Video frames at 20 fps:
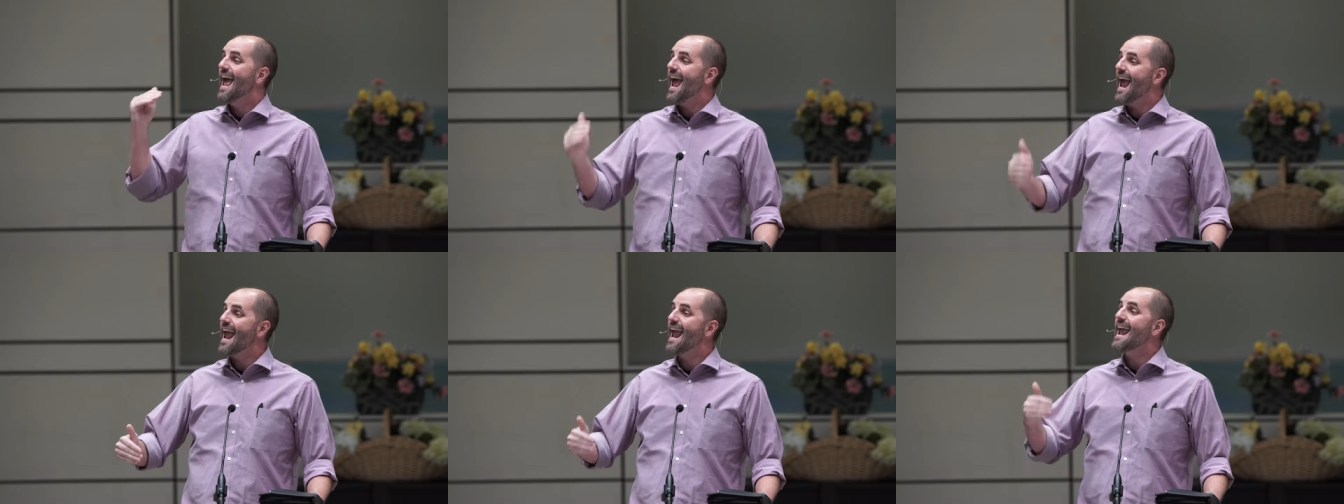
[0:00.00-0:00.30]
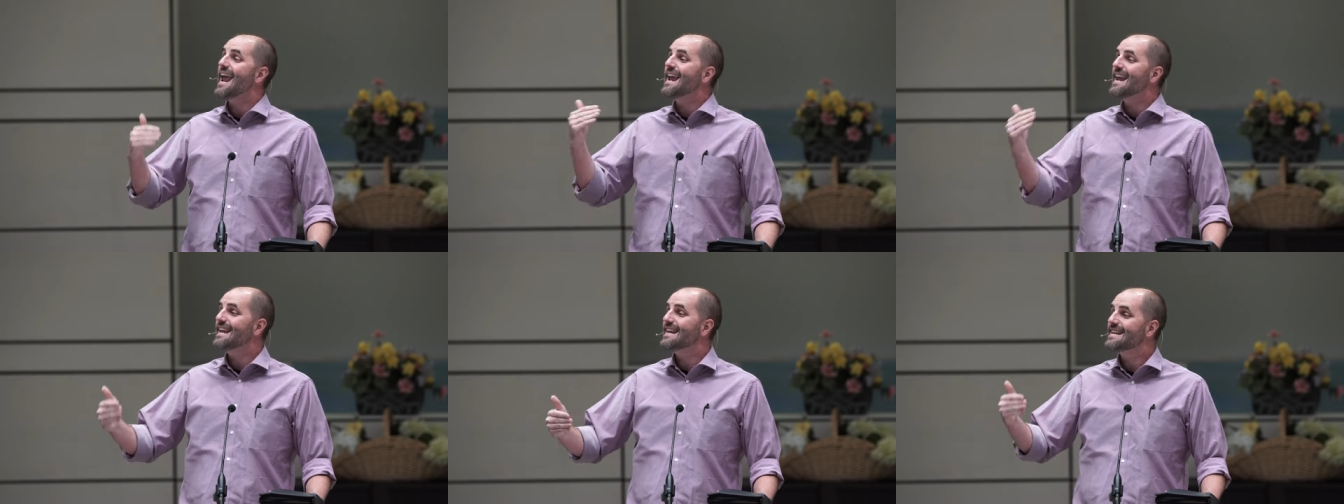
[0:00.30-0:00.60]

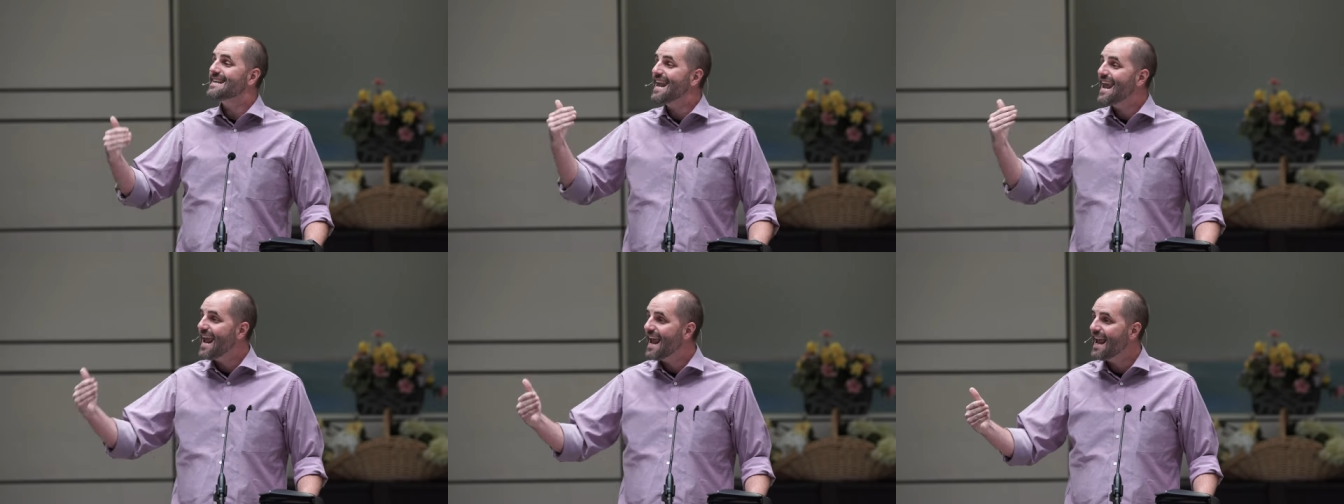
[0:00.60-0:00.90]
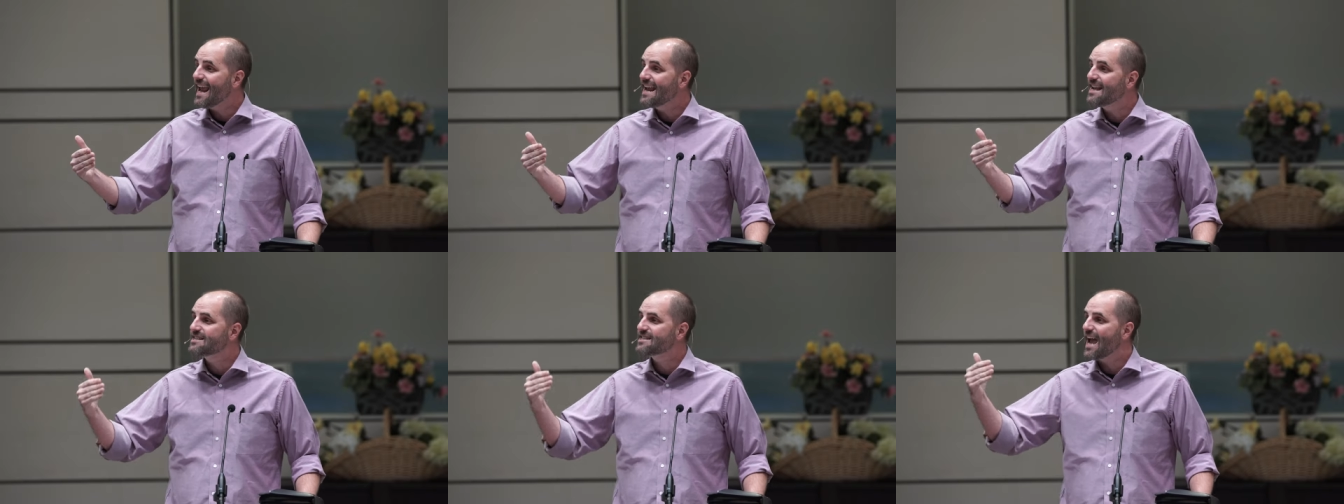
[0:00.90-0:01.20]
eight
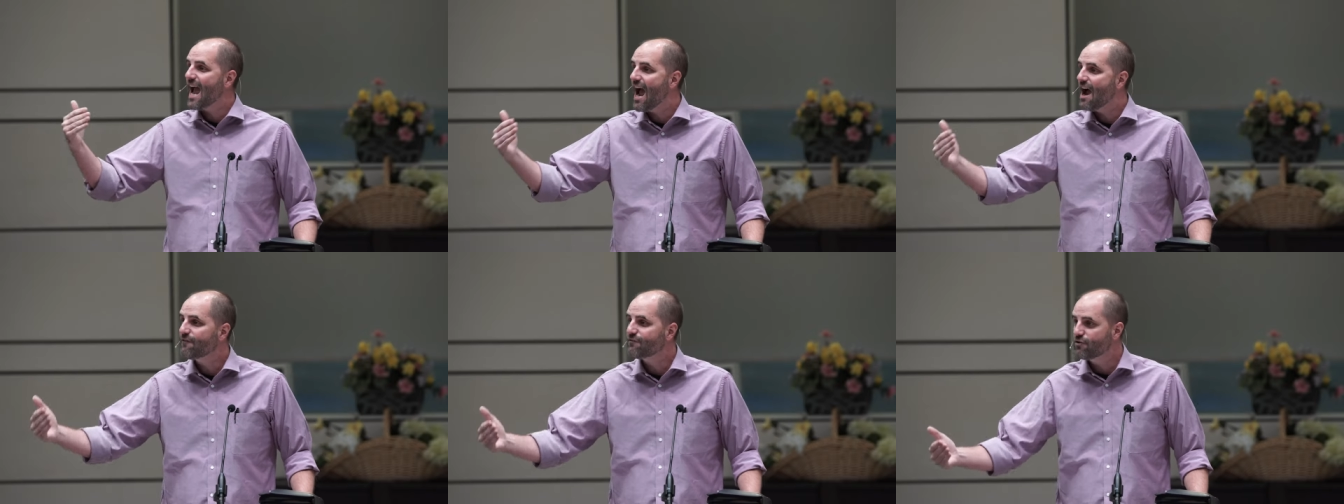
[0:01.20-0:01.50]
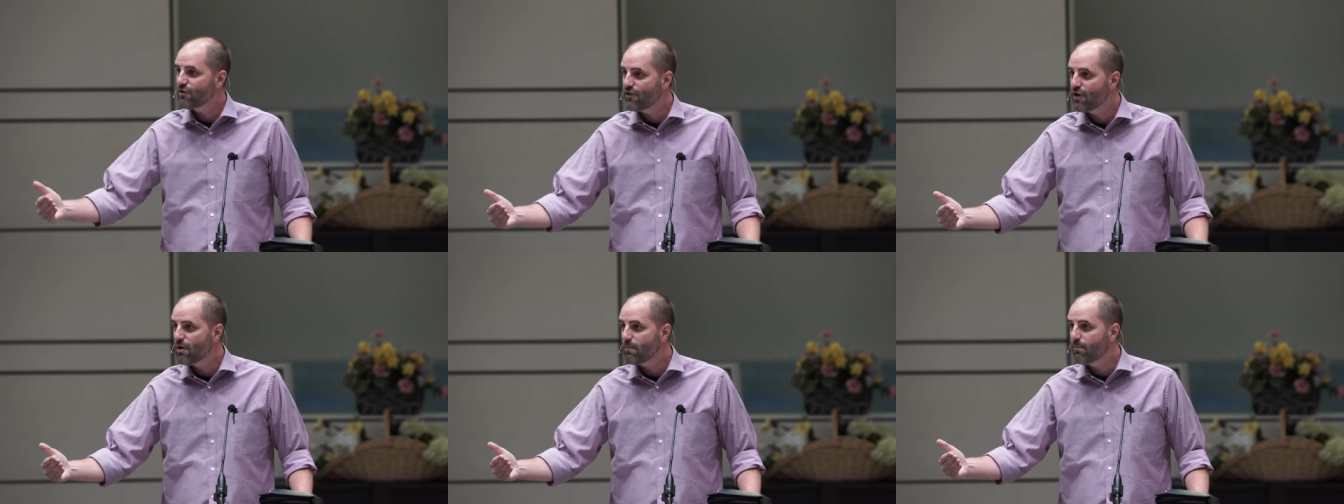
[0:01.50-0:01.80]
days
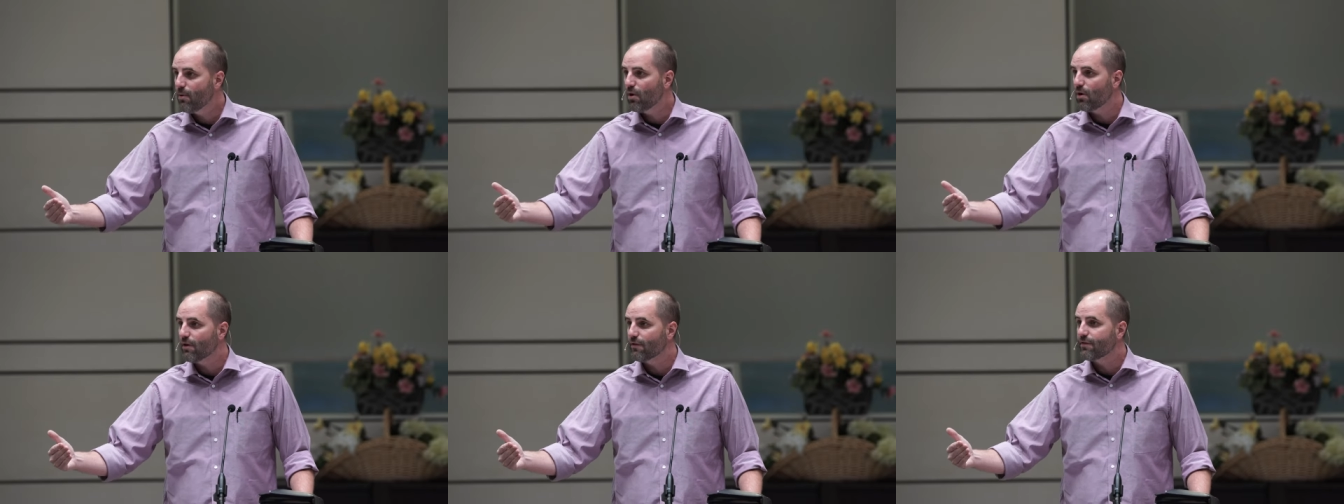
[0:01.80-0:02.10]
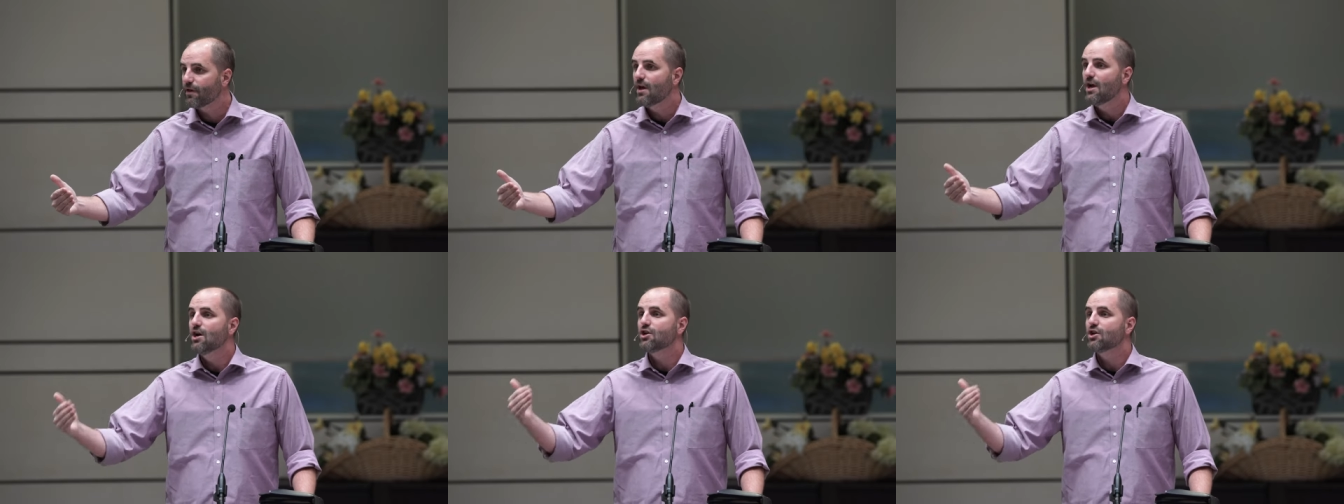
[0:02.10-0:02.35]
after their birth.